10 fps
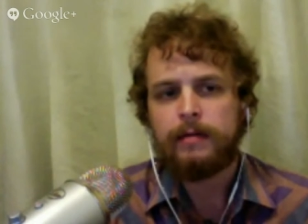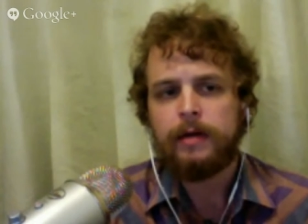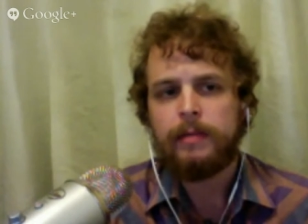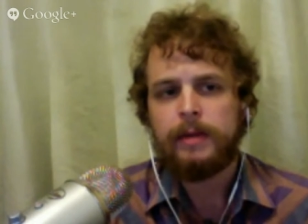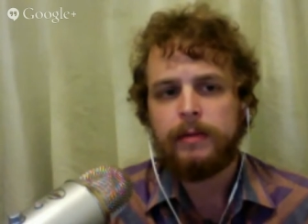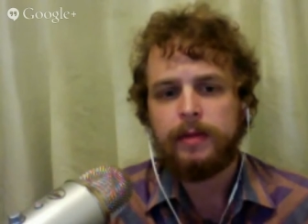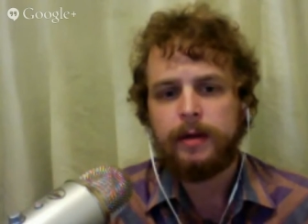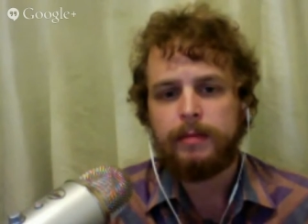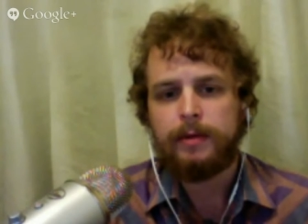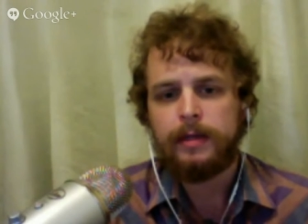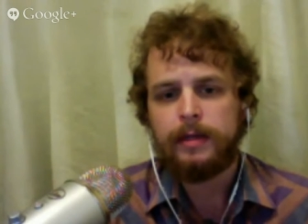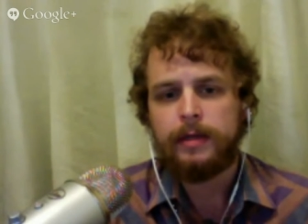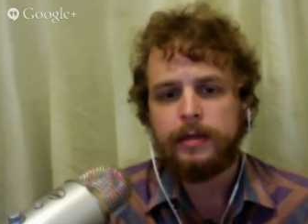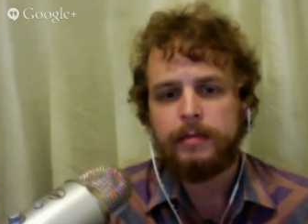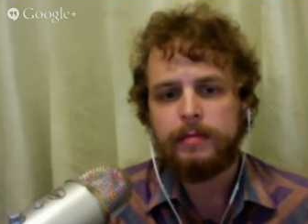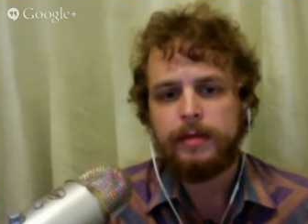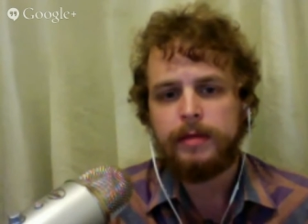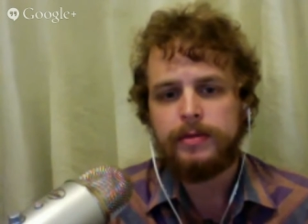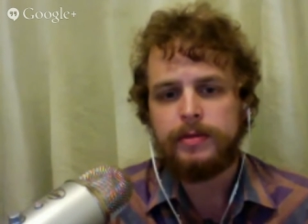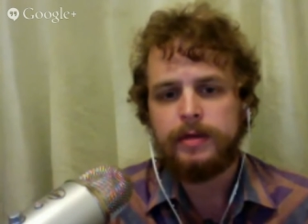Well, I mean, they're building
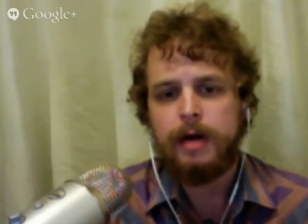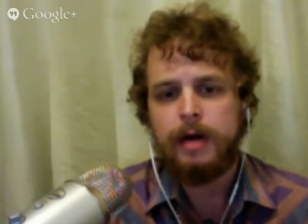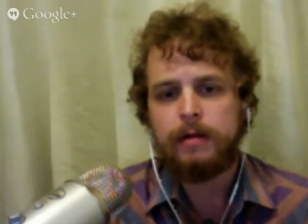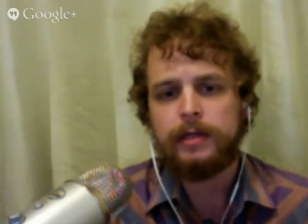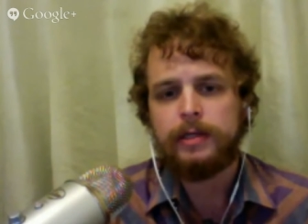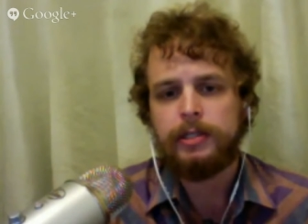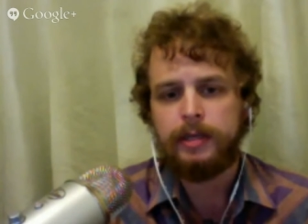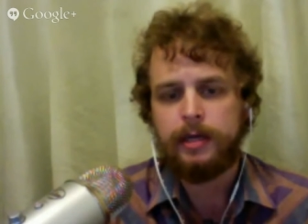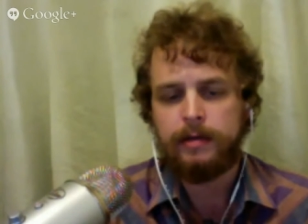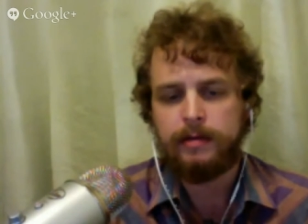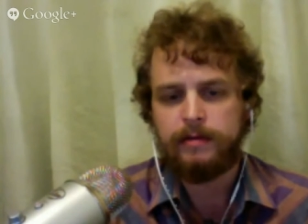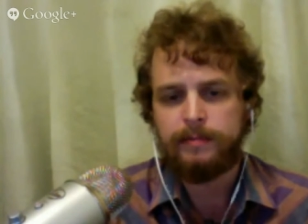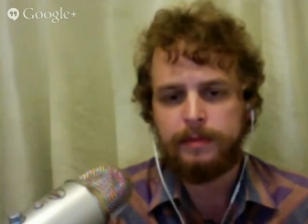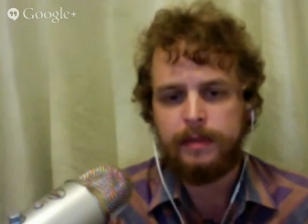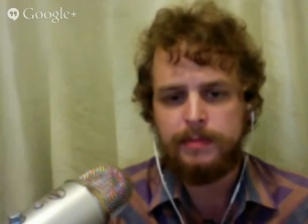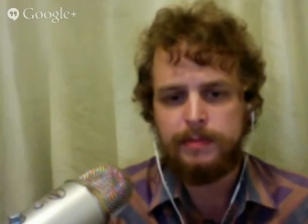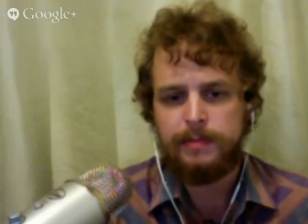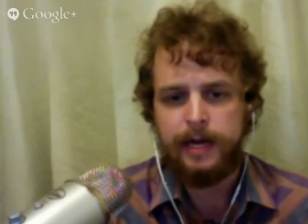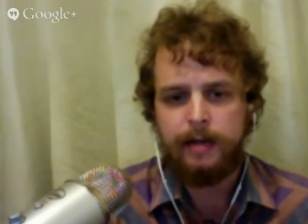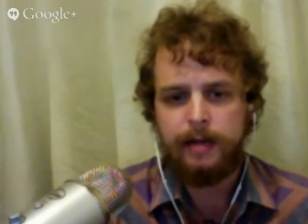people's knowledge of police
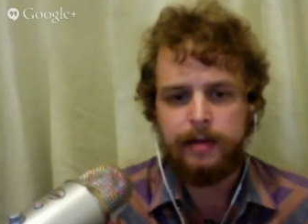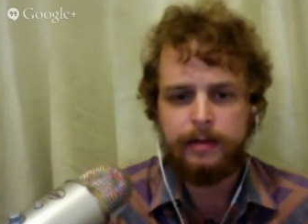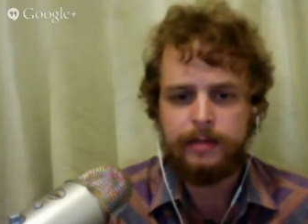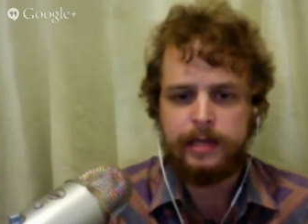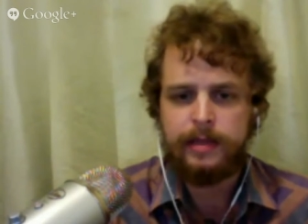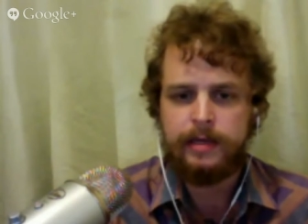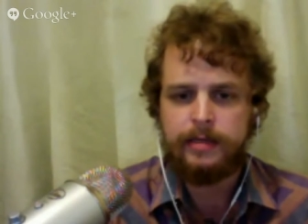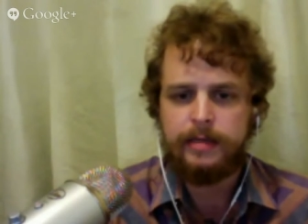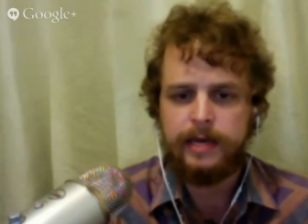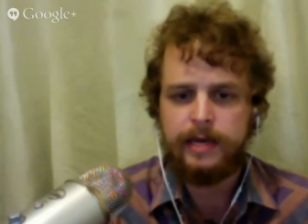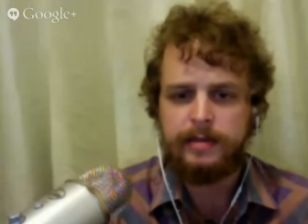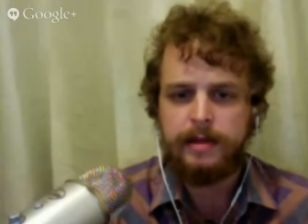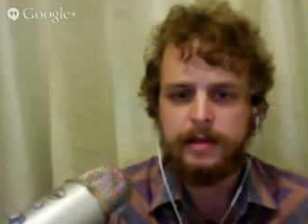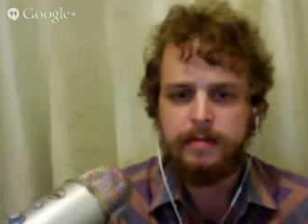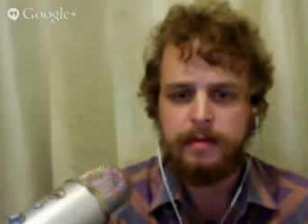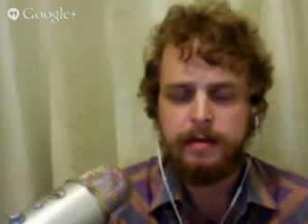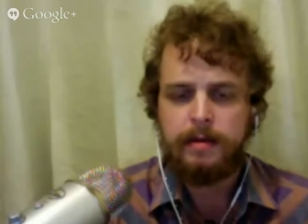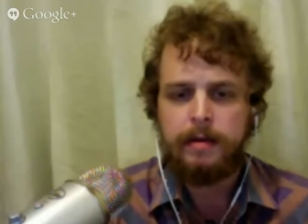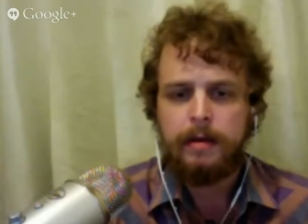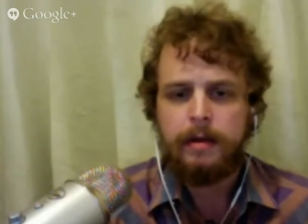brutality, which I think is excellent.
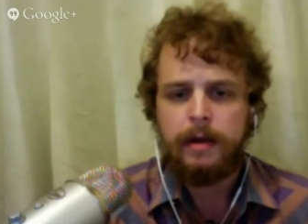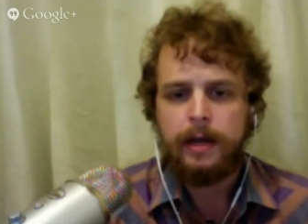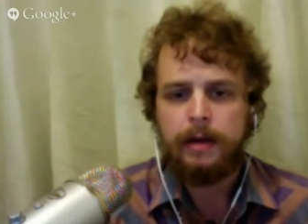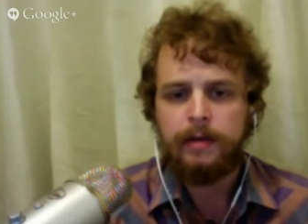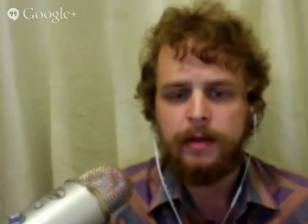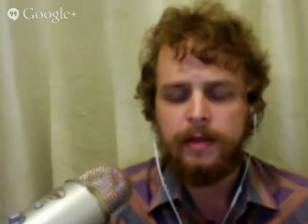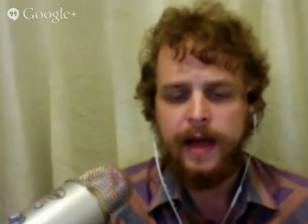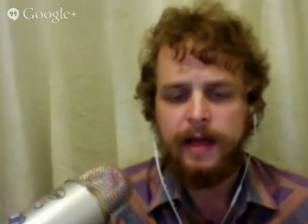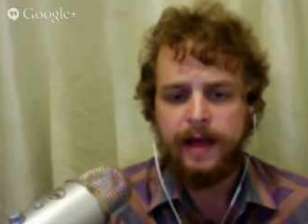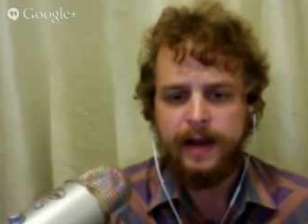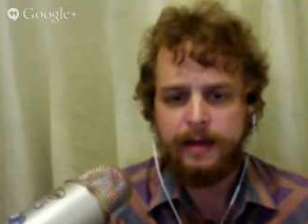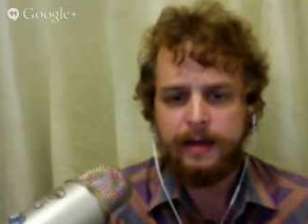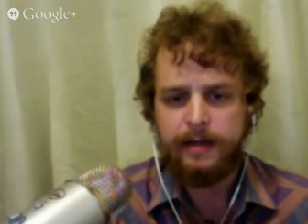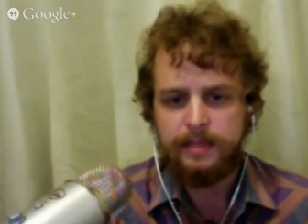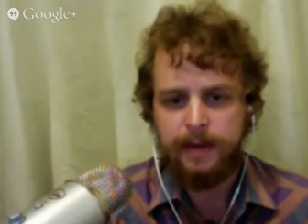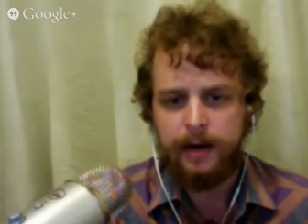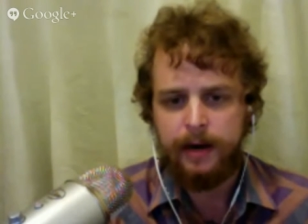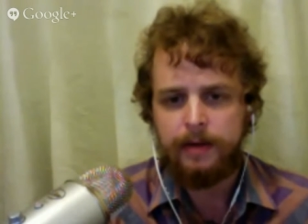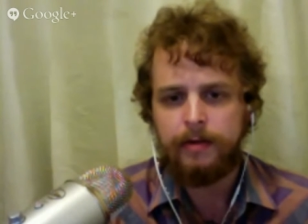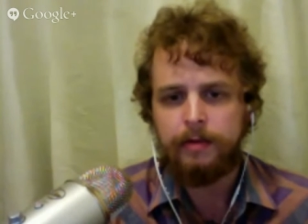You know, and then that can
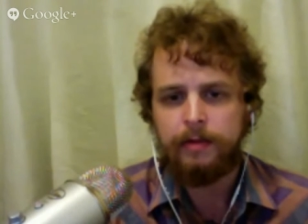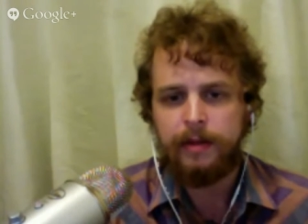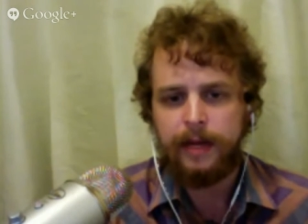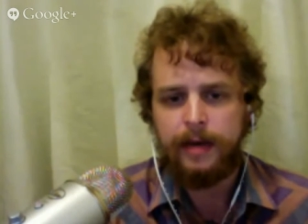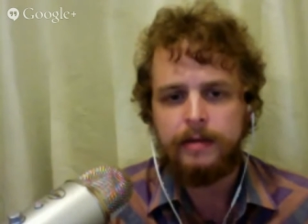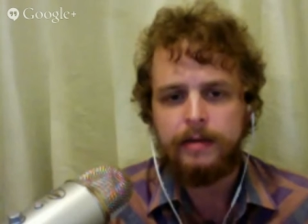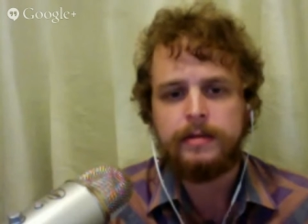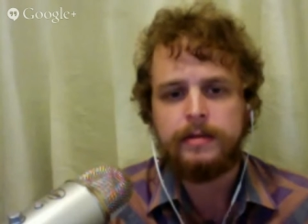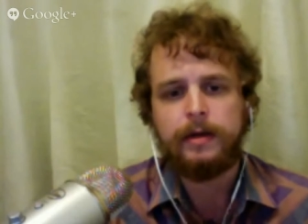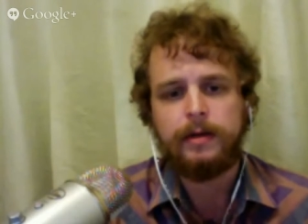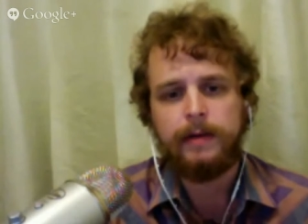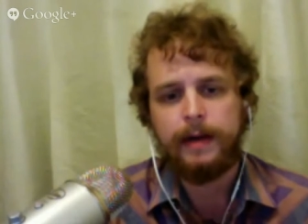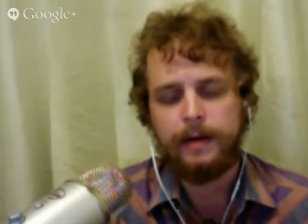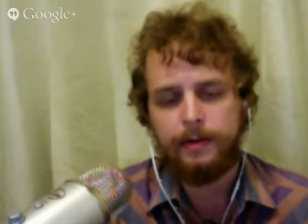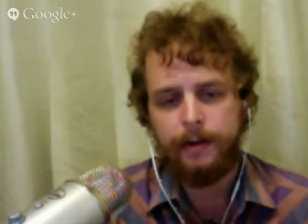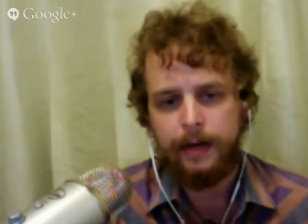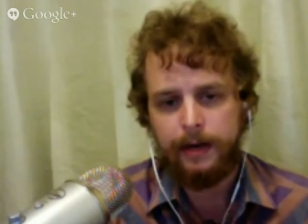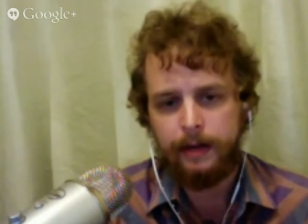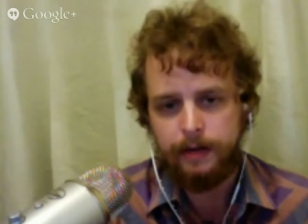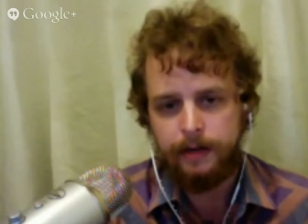inspire you then to go out and create
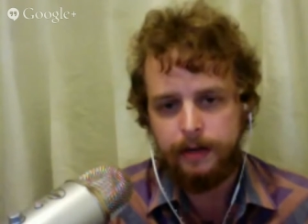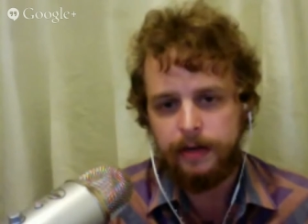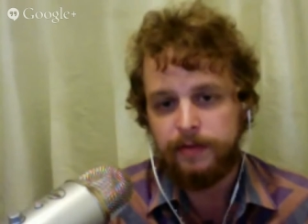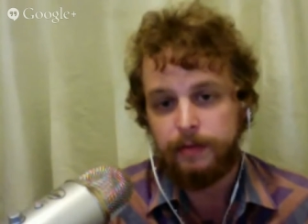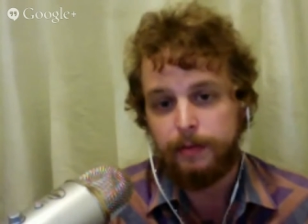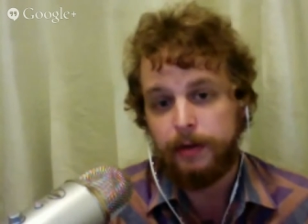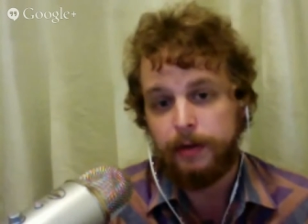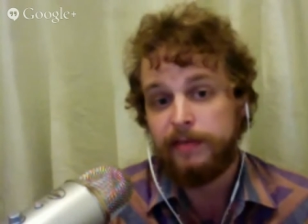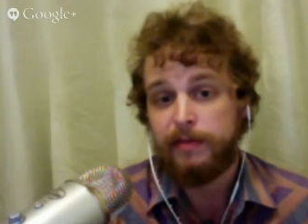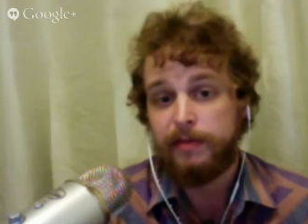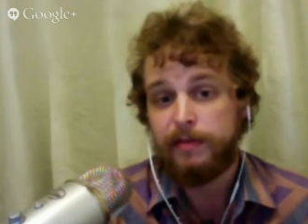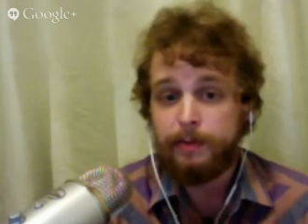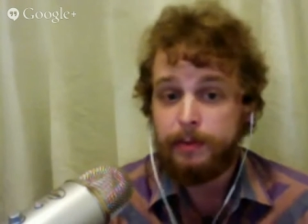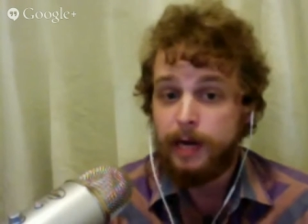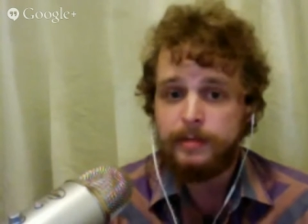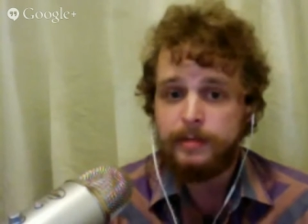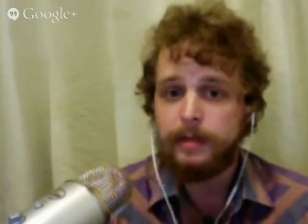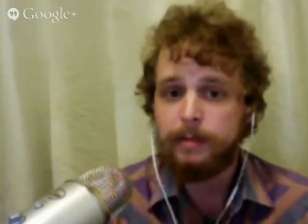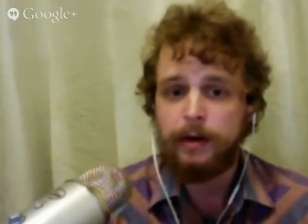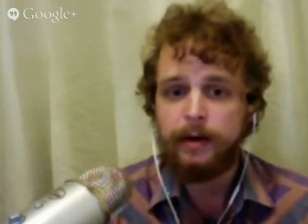an alternative to where you don't have to film cops
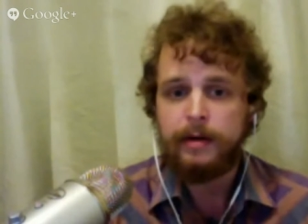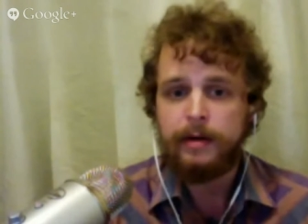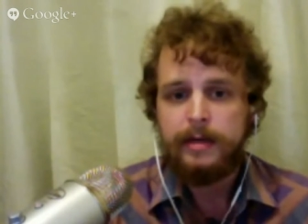anymore.